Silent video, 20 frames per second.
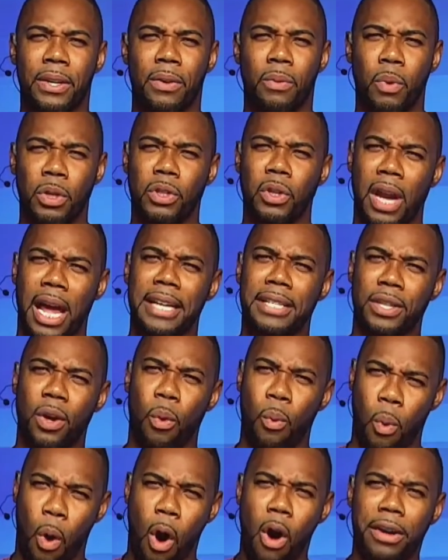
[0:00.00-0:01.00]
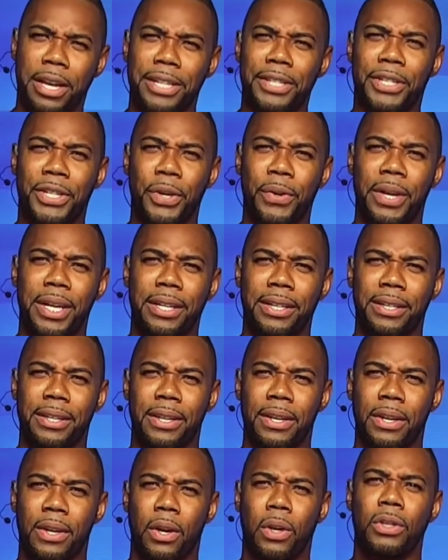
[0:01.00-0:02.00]
would you like to walk into it,
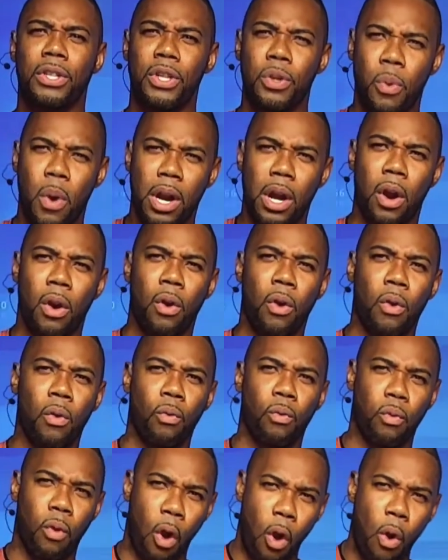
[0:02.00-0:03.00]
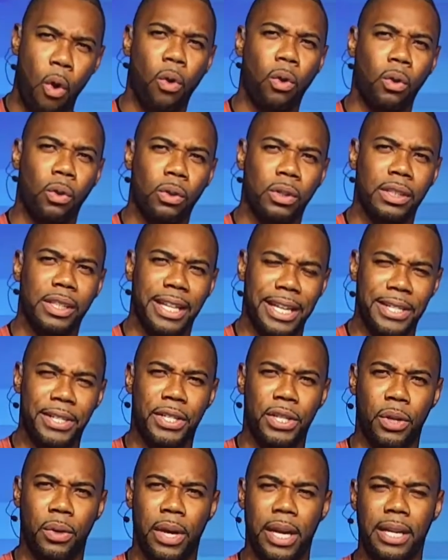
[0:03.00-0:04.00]
or do you want to roll
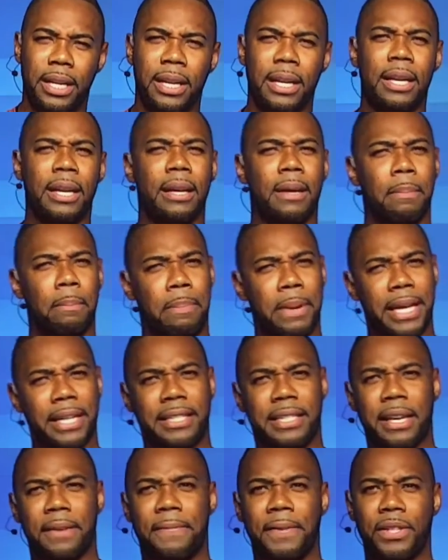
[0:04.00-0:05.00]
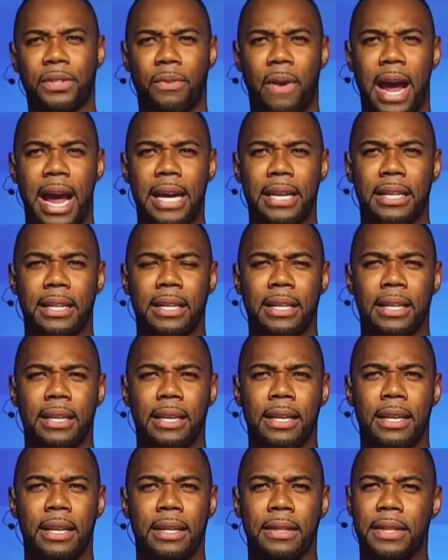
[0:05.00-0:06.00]
into it? Big difference, right?
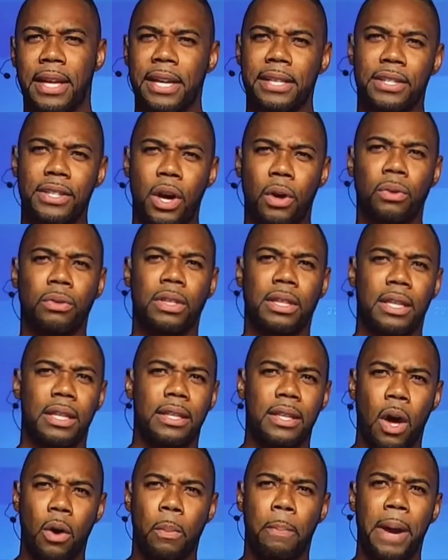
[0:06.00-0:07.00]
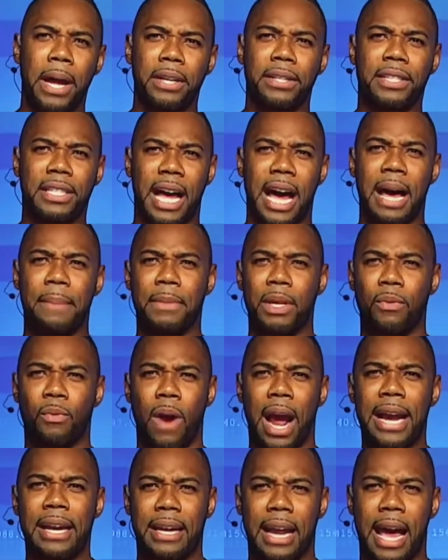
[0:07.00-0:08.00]
There's no better time than
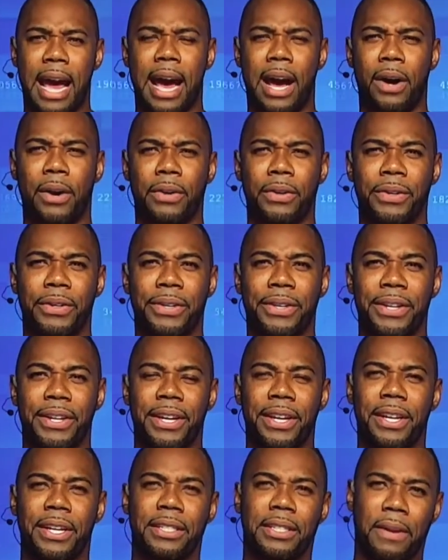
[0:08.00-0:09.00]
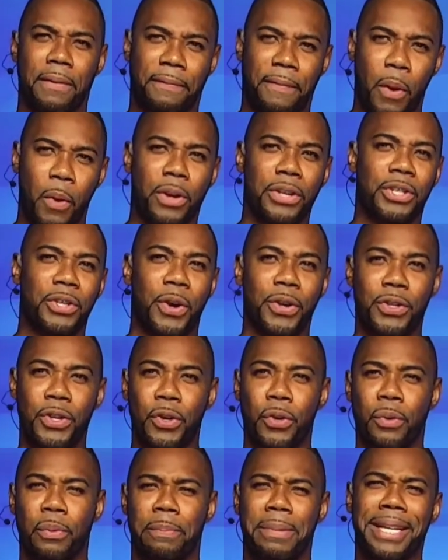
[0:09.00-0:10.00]
right now to focus on
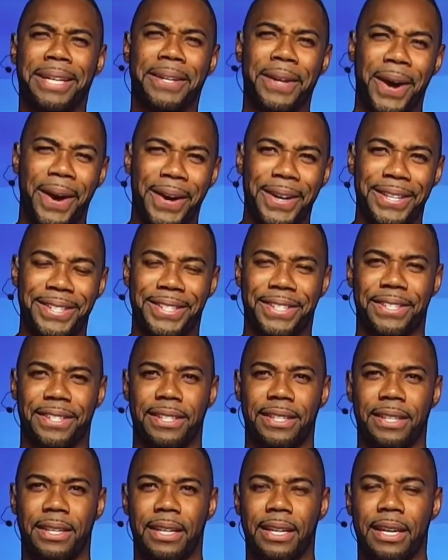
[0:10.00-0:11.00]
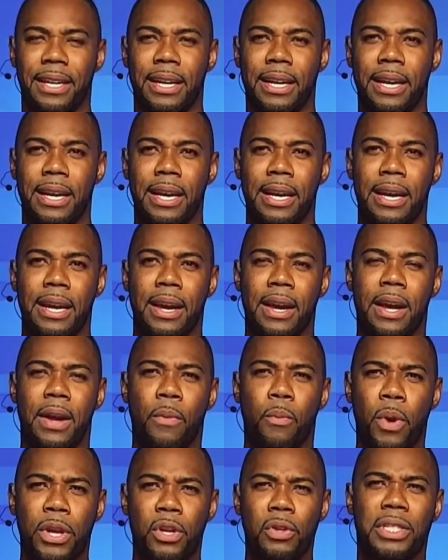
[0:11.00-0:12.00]
you, because
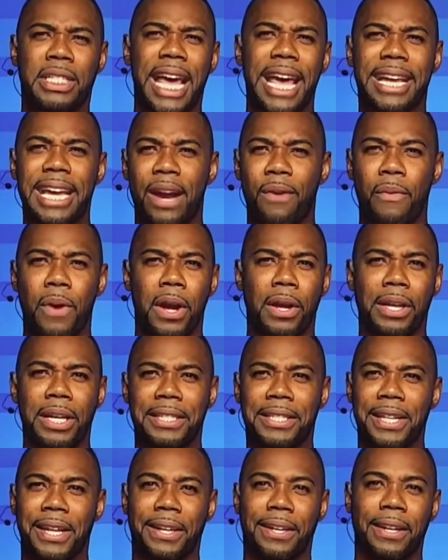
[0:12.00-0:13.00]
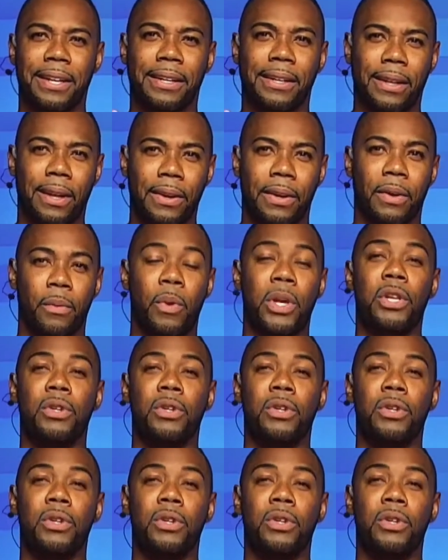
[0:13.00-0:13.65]
when you take a realistic look,